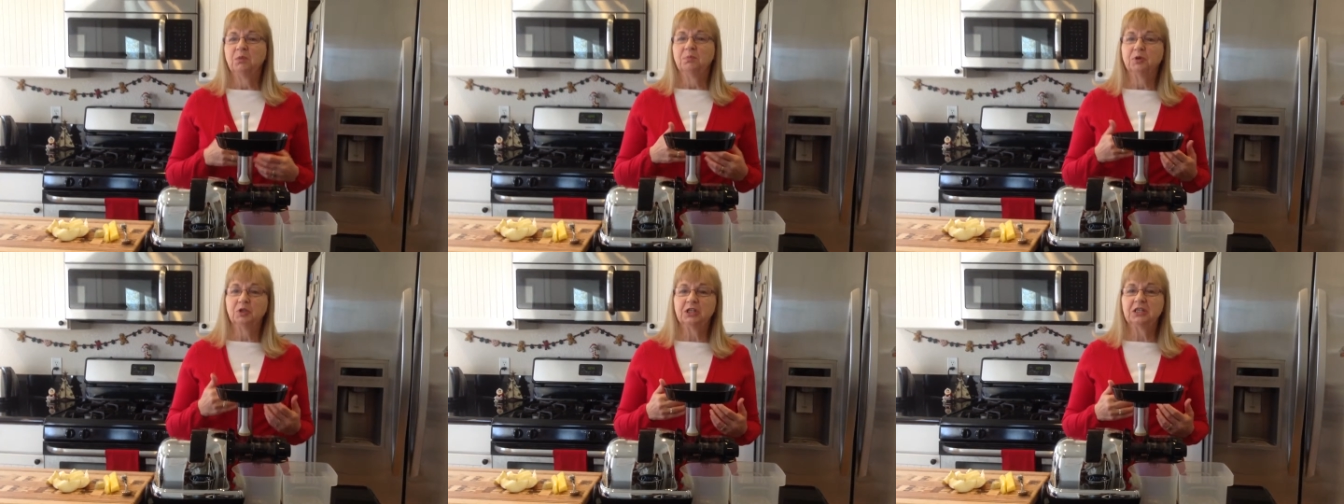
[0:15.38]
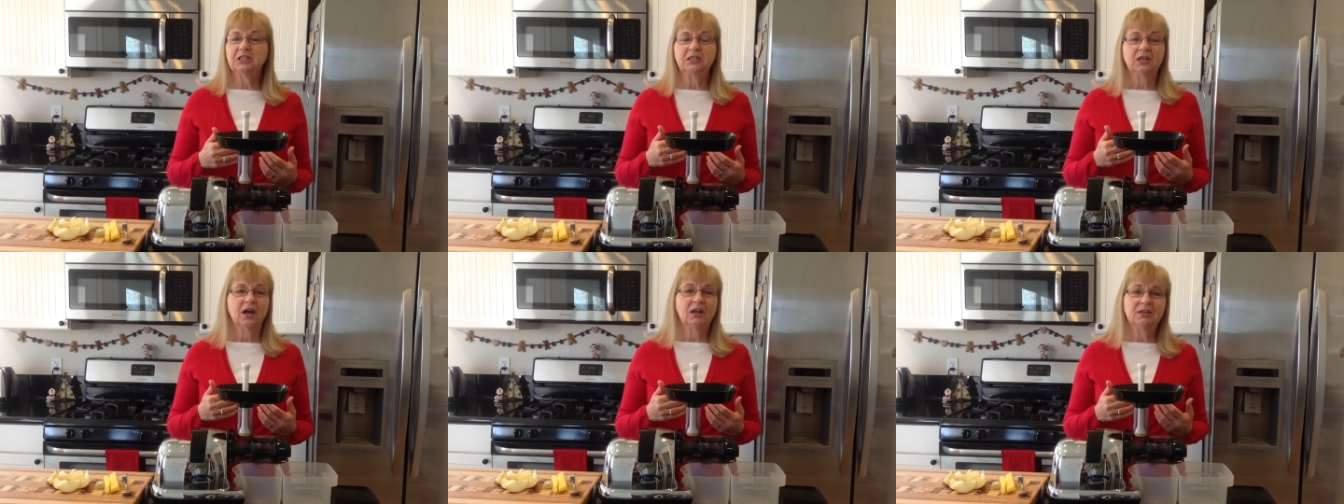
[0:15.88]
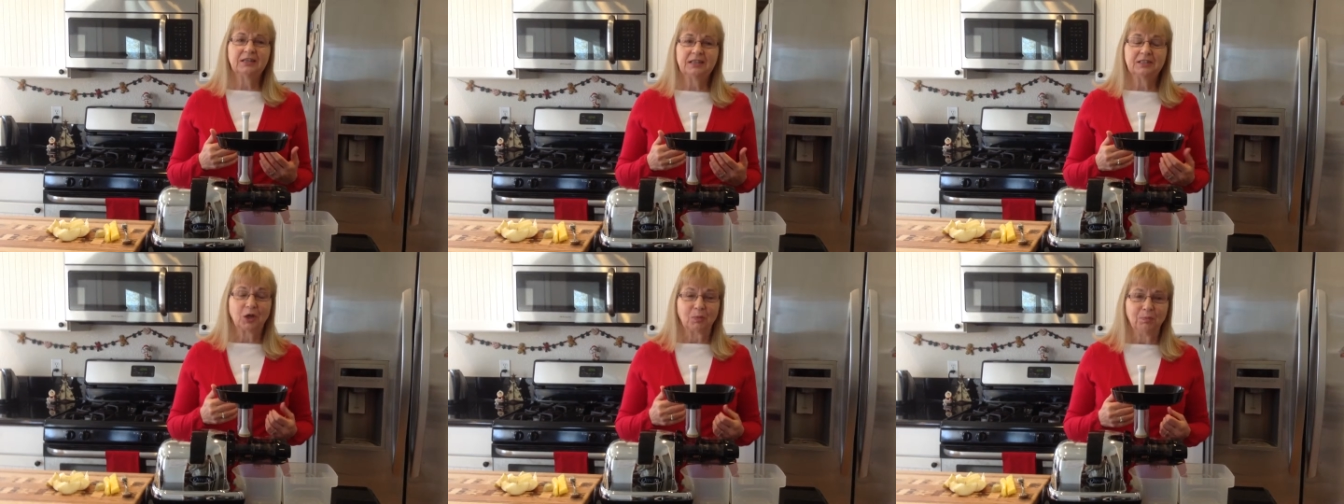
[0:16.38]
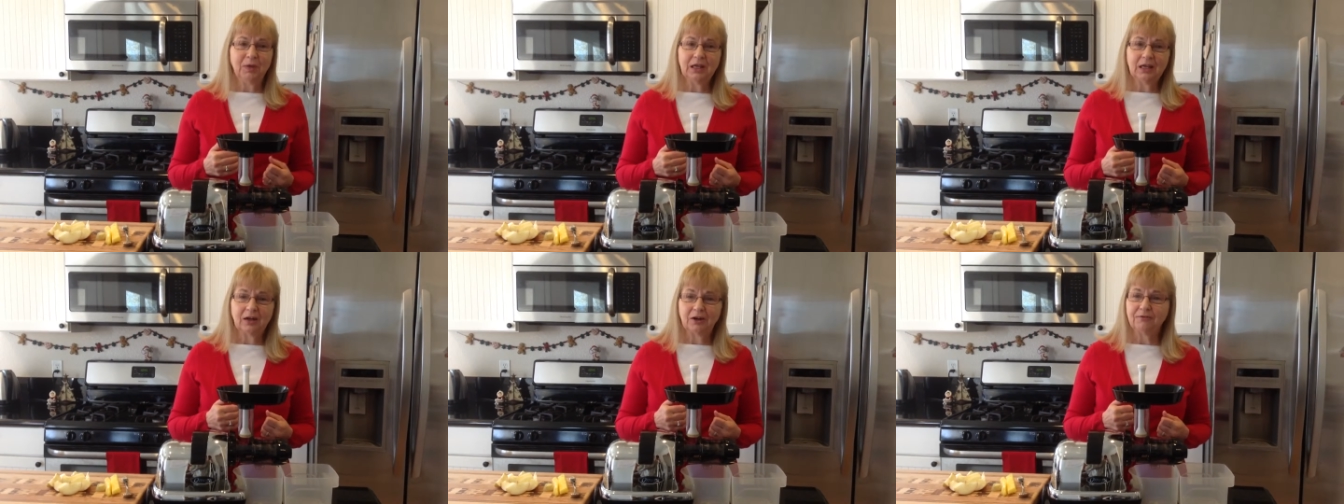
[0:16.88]
Birthdays and holidays are big
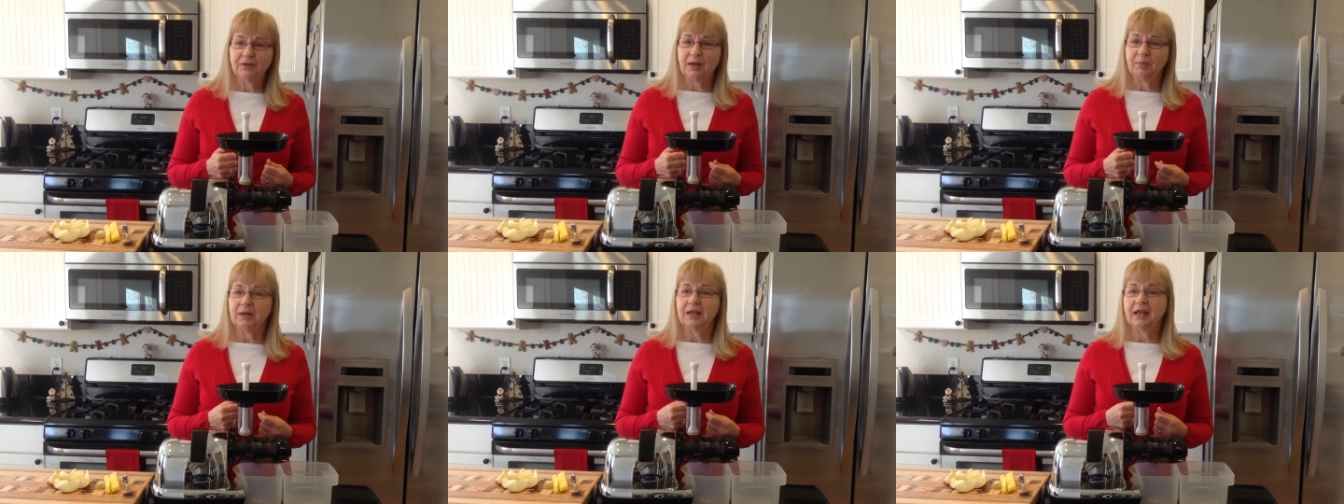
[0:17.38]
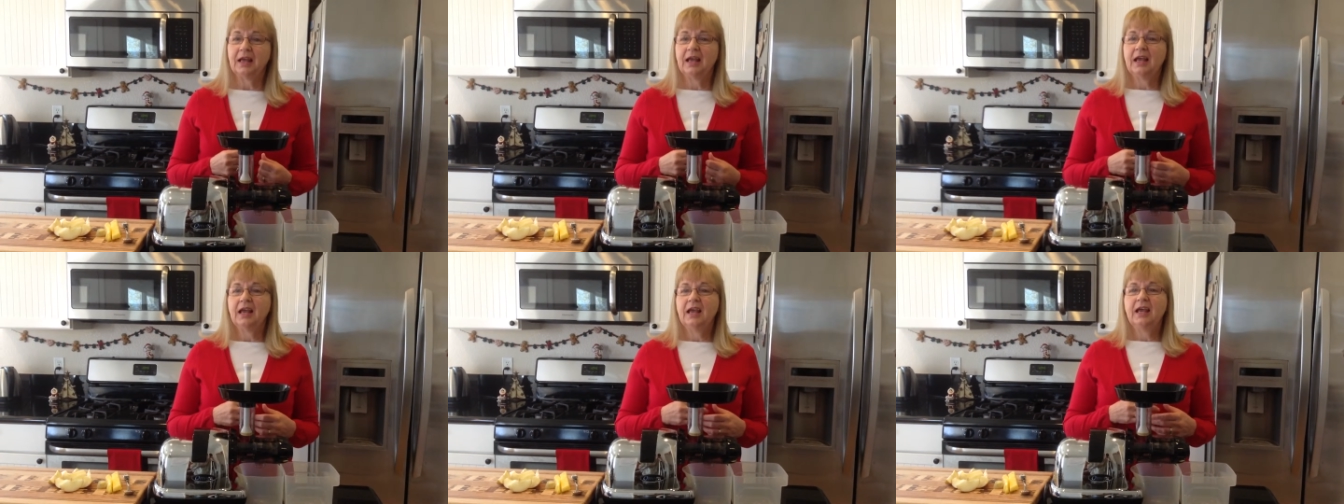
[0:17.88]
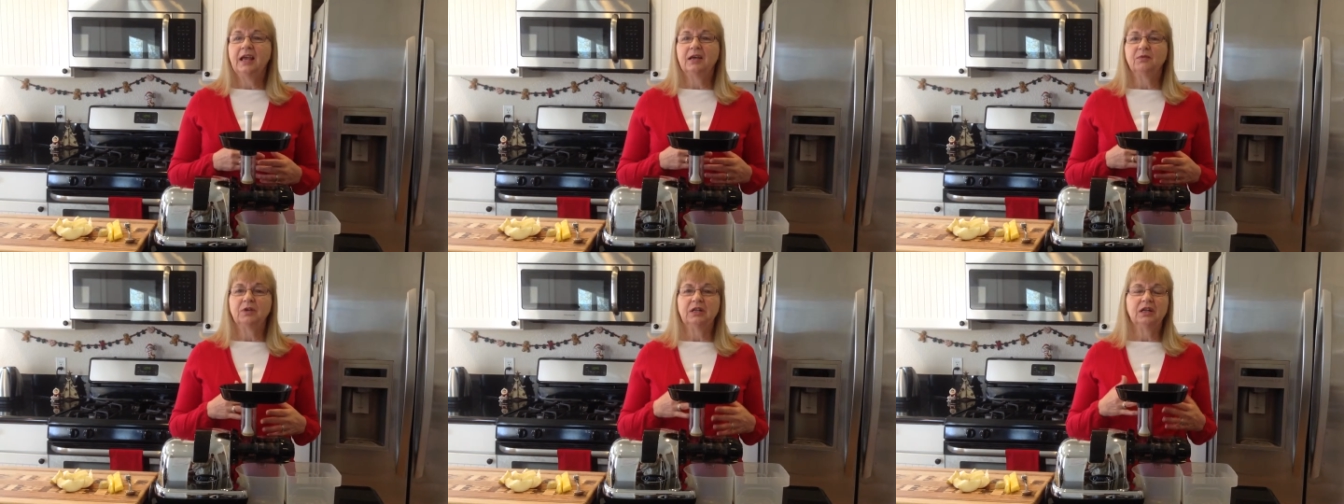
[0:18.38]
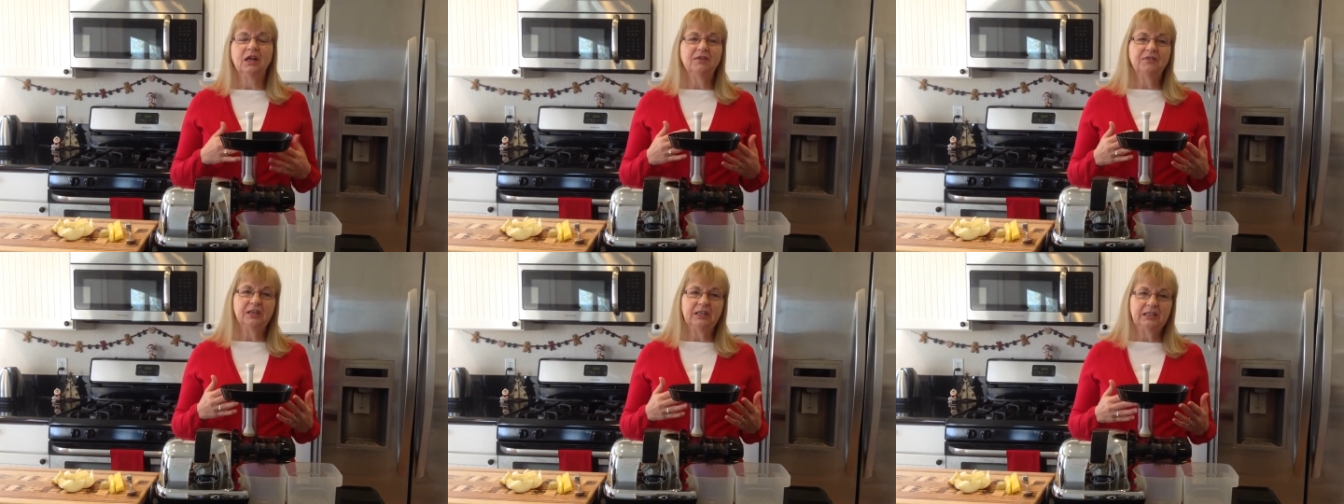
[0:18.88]
in our family, and we
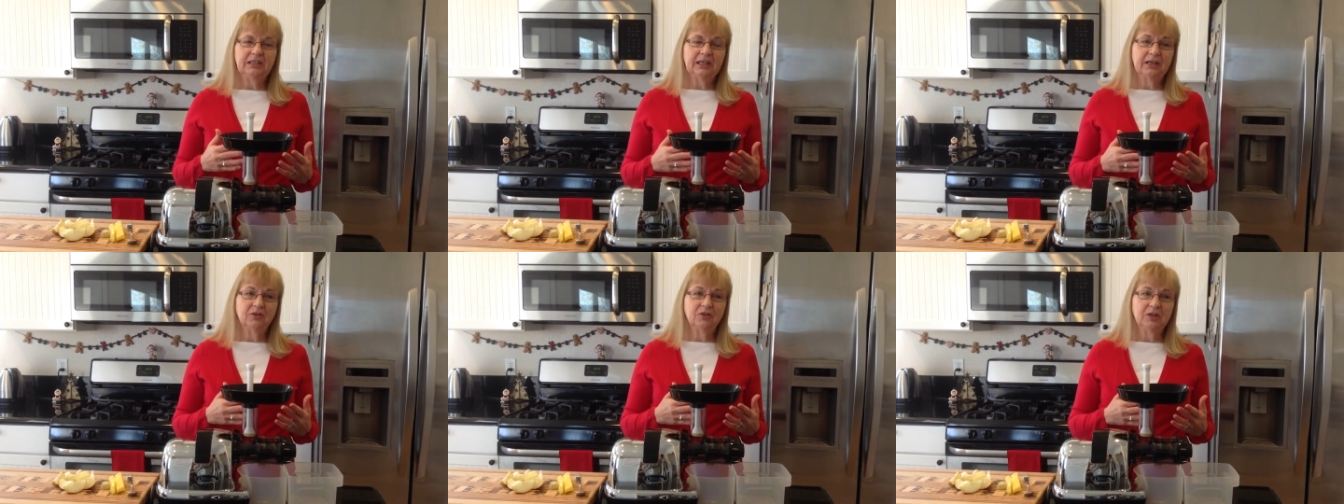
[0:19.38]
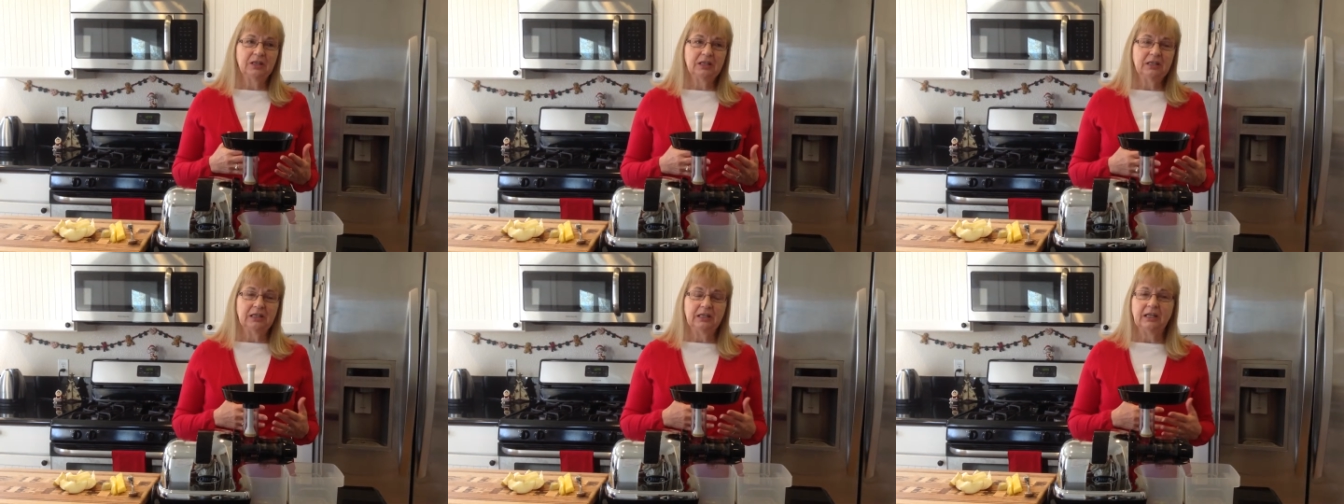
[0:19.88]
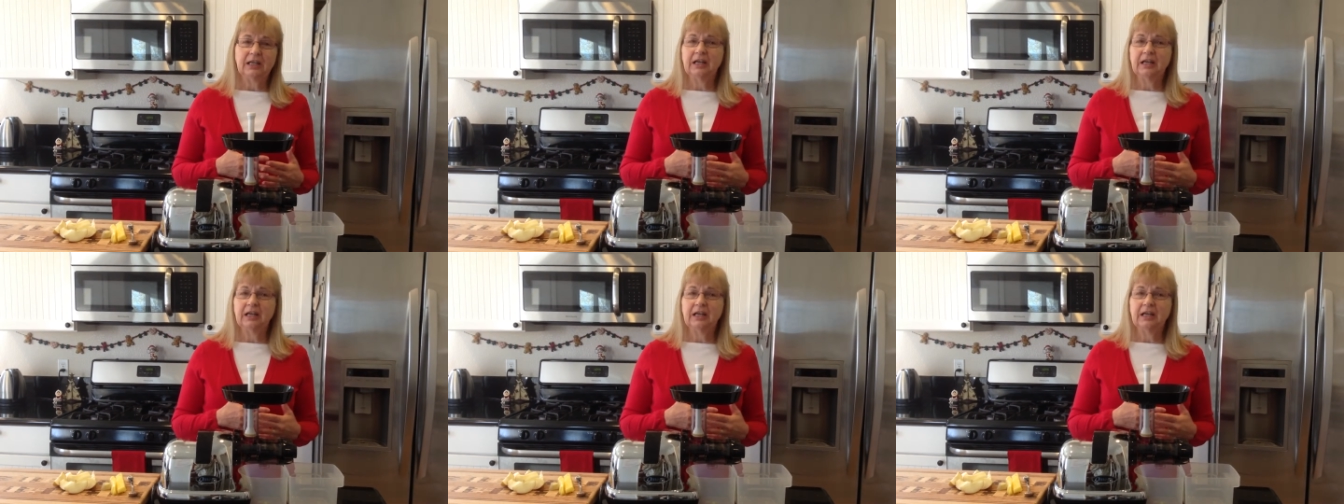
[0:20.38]
love getting together and eating.